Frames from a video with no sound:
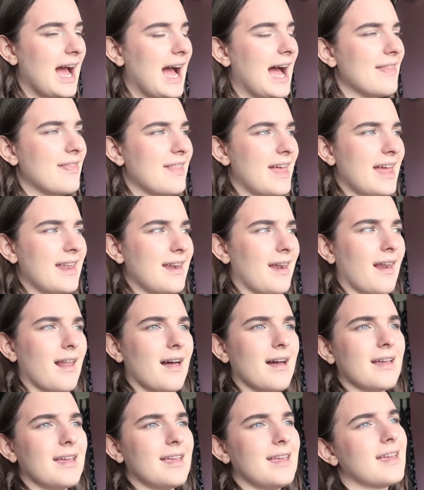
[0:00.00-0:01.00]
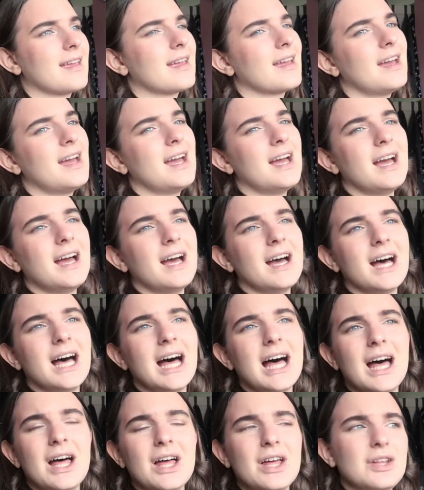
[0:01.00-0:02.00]
and then like,
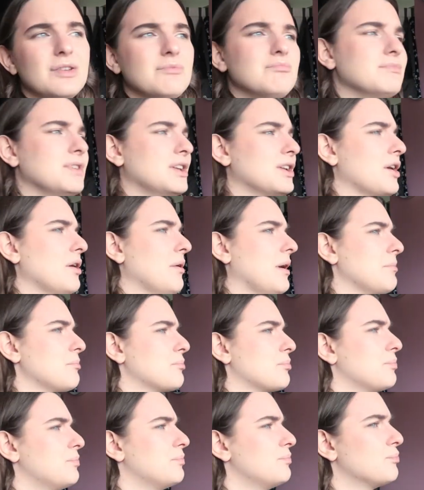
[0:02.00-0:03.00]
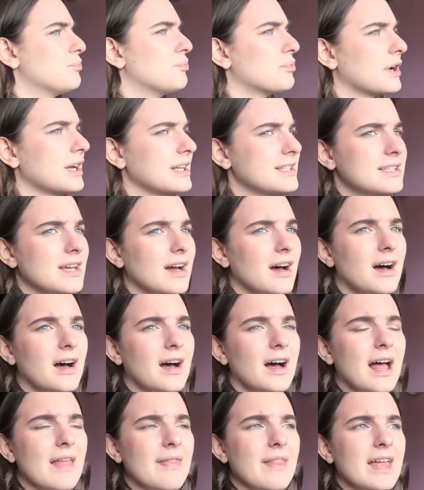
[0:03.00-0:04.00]
you know, and Britta,
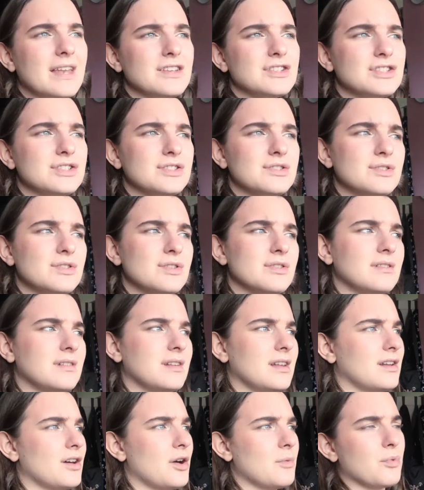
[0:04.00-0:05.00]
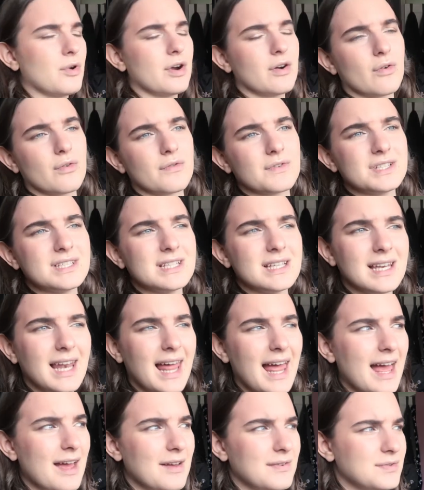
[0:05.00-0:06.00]
and then she, you know, Britta obviously
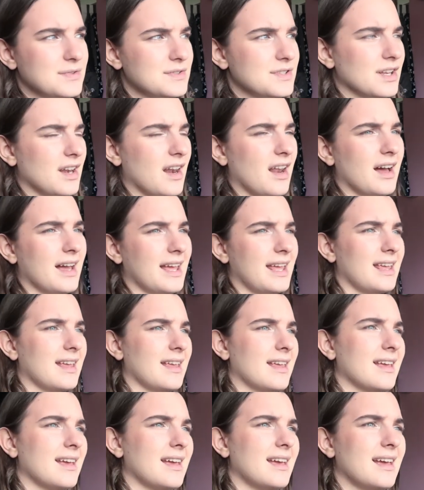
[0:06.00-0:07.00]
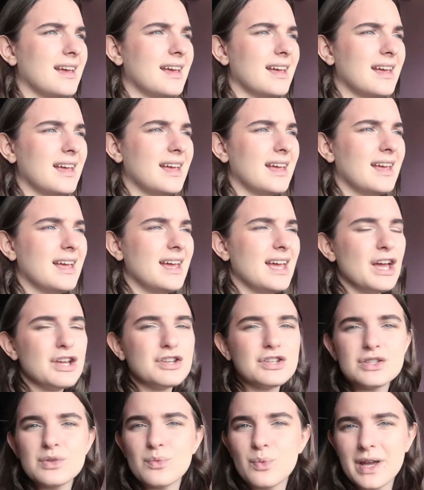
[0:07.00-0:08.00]
left, and like,
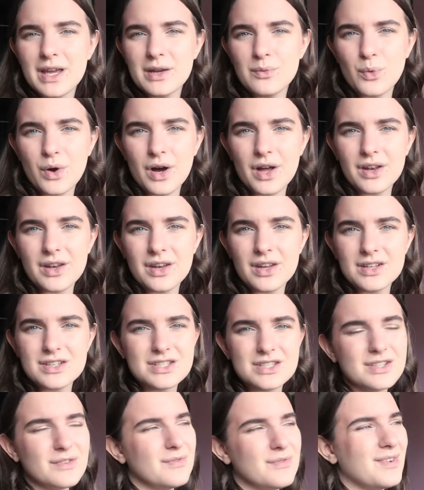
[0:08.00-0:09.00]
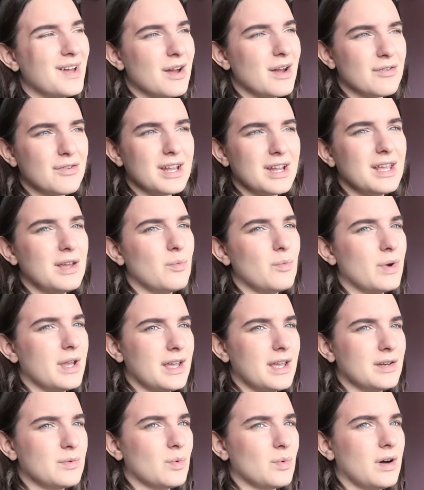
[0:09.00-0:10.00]
it's just a weird one, just a very
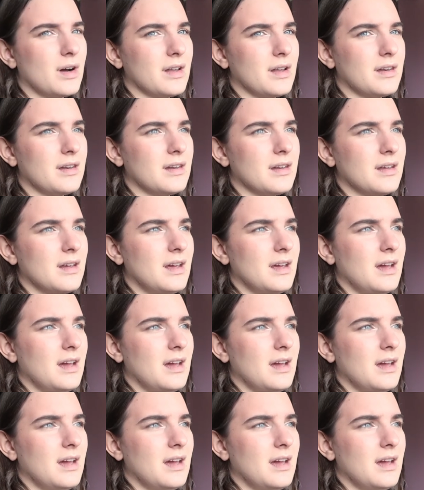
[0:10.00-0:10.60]
weird one